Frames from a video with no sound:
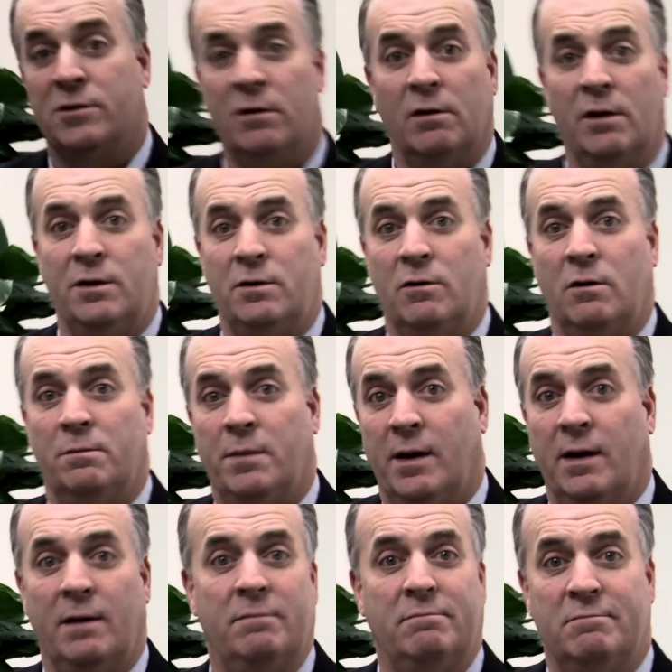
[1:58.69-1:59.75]
certainly do it
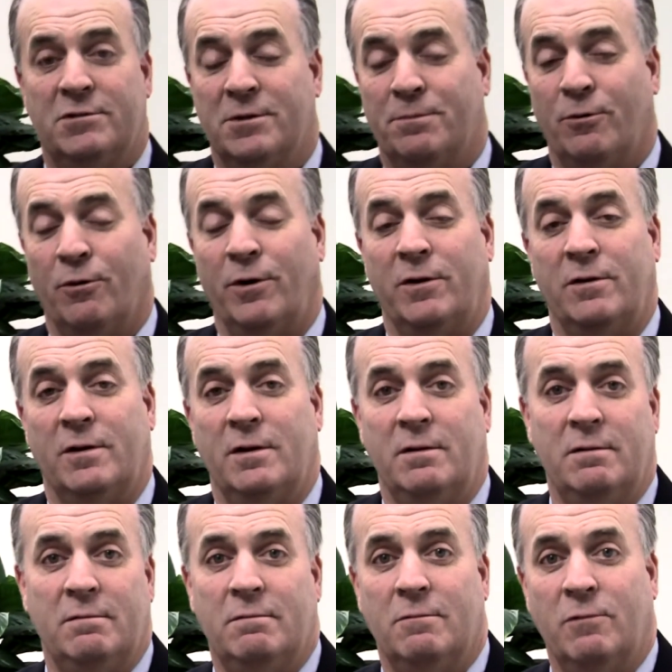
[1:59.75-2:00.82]
by supporting
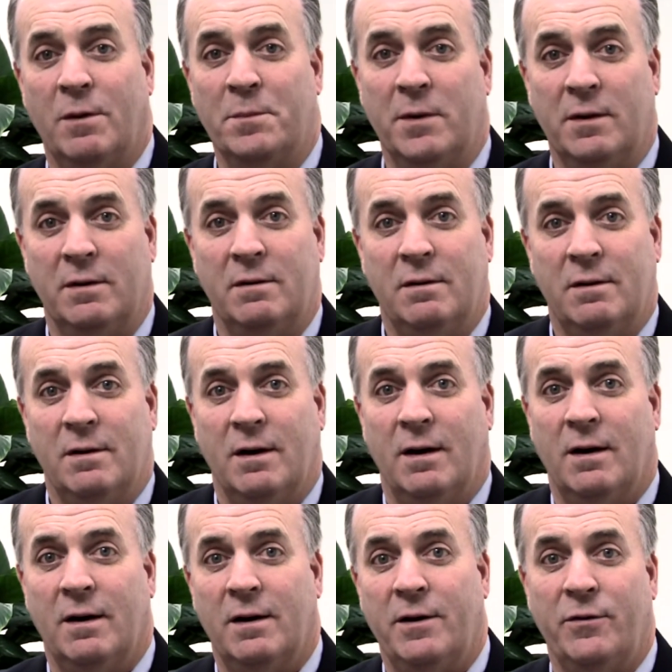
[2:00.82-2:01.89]
the women
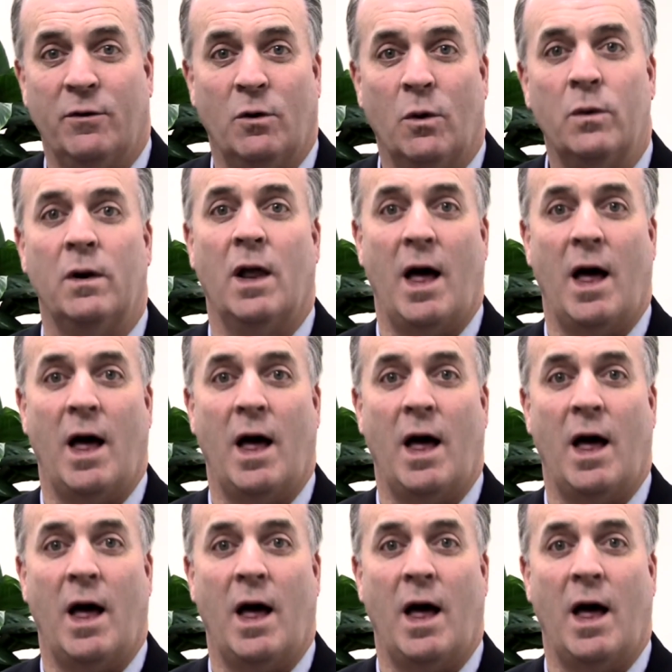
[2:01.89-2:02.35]
uh, in their own